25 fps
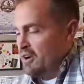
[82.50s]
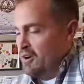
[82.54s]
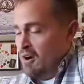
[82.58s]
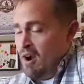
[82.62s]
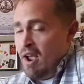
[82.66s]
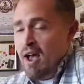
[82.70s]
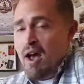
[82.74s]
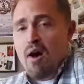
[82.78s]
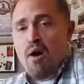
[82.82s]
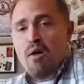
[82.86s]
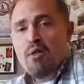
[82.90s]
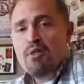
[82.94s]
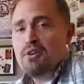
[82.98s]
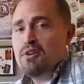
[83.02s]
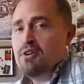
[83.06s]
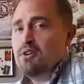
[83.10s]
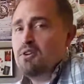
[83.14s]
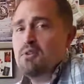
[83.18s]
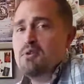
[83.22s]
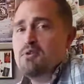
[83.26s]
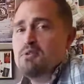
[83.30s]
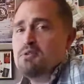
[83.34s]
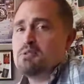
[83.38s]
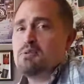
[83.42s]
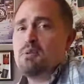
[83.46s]
You're all the
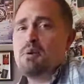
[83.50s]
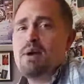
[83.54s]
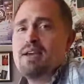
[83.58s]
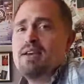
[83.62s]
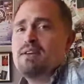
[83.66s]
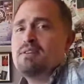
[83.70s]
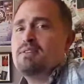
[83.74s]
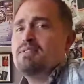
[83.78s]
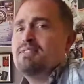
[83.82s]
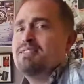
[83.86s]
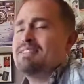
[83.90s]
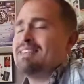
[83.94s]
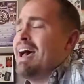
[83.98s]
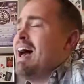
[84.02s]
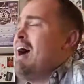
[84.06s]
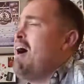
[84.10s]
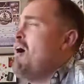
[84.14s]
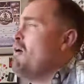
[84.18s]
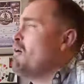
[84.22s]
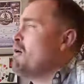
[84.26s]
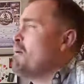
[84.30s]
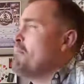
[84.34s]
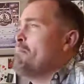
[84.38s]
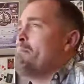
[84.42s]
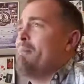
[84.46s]
news we'll
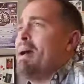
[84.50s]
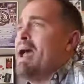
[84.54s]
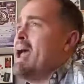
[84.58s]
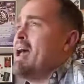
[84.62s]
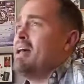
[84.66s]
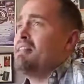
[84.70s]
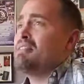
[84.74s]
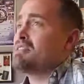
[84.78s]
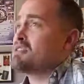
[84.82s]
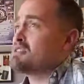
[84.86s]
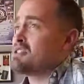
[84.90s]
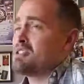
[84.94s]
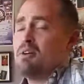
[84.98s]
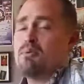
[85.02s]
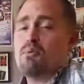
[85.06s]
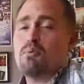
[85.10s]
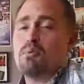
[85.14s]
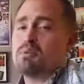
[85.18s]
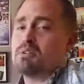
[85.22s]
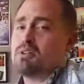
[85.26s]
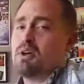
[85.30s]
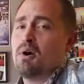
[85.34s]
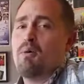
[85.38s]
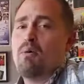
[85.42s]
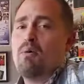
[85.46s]
talk about. There's no
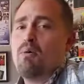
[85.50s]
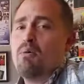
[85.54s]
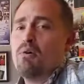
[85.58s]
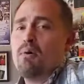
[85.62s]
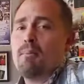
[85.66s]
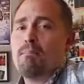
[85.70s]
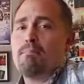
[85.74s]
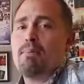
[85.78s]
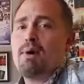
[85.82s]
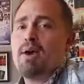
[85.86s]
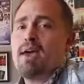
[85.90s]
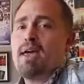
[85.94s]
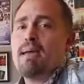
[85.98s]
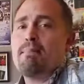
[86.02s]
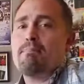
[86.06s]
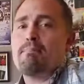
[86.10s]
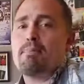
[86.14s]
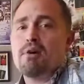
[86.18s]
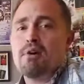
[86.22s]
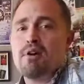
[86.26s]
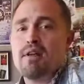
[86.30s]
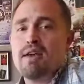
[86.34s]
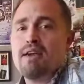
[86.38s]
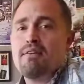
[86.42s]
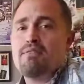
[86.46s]
toilet
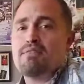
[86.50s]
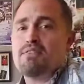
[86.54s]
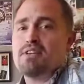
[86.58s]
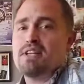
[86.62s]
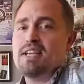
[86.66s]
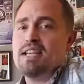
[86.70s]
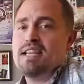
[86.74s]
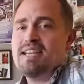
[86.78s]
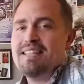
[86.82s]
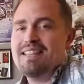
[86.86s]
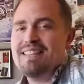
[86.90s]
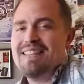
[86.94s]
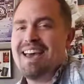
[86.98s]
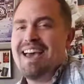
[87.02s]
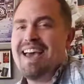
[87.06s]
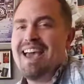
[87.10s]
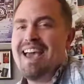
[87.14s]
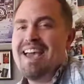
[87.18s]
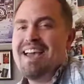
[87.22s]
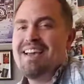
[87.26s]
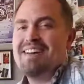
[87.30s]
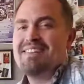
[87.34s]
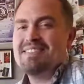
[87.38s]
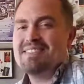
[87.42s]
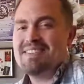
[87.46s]
paper left in the
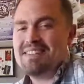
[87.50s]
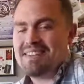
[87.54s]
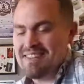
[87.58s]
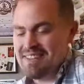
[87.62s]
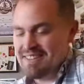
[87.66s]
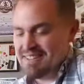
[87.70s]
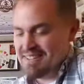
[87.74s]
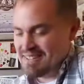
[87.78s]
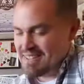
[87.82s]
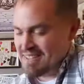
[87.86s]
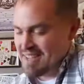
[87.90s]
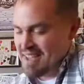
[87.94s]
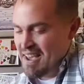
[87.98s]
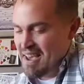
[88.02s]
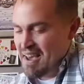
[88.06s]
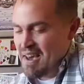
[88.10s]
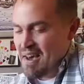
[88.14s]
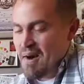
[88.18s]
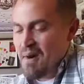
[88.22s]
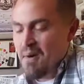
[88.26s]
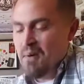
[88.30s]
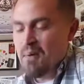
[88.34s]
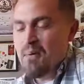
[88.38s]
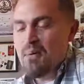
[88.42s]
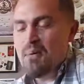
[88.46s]
house. 'Cause,
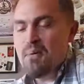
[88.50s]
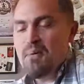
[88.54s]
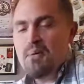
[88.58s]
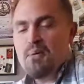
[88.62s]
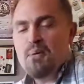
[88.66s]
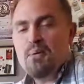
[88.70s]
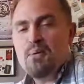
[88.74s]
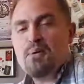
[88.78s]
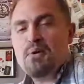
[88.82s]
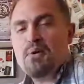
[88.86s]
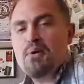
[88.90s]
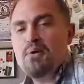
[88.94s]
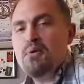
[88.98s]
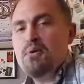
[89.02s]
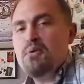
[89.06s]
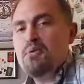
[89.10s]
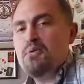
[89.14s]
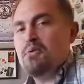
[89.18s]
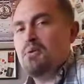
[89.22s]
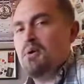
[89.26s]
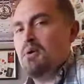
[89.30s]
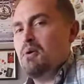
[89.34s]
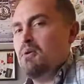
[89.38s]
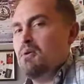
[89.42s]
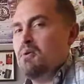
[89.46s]
oh,
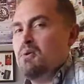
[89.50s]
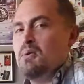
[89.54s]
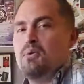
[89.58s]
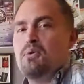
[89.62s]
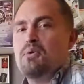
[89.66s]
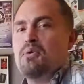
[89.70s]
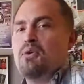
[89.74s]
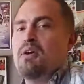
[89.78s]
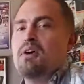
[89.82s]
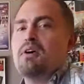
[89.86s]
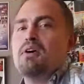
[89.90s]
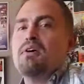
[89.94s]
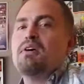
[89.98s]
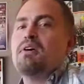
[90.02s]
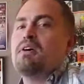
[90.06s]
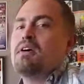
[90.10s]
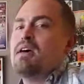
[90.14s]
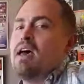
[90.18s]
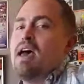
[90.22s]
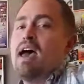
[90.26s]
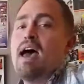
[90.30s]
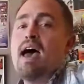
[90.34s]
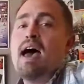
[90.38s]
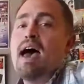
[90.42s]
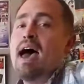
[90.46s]
Corona,
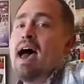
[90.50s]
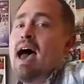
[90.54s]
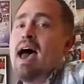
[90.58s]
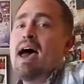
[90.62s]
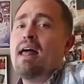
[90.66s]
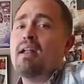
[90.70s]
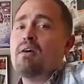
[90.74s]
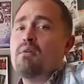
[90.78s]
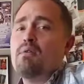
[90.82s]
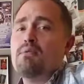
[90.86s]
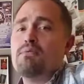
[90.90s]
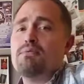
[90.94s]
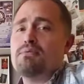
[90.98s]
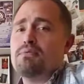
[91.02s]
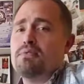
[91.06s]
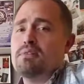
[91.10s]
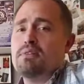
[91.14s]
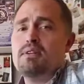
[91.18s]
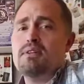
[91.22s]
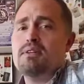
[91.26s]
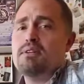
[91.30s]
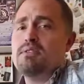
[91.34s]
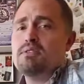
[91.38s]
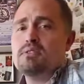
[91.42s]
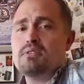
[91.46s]
I don't
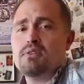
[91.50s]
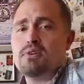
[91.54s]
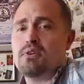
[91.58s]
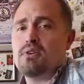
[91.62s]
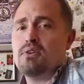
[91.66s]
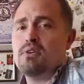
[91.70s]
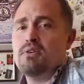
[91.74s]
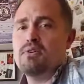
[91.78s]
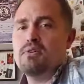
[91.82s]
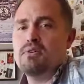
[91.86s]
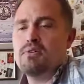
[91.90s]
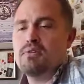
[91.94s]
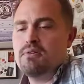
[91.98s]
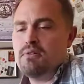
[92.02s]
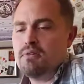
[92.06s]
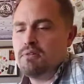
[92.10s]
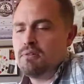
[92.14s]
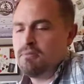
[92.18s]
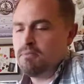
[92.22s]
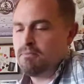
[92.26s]
feel so good.